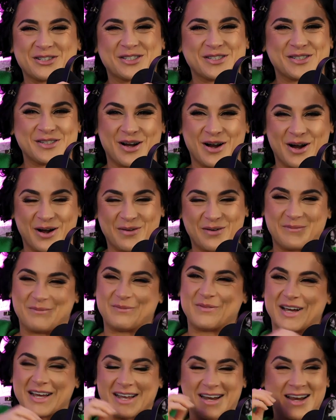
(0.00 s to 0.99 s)
start,
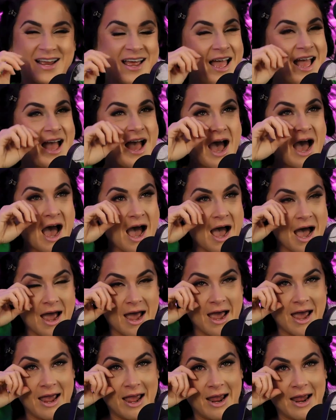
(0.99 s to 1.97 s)
but
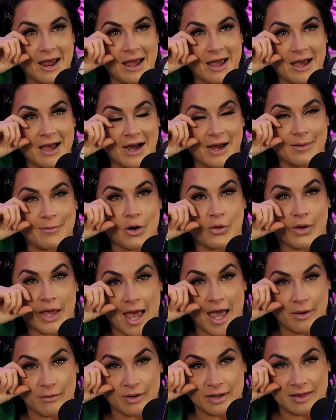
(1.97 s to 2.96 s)
I'm okay with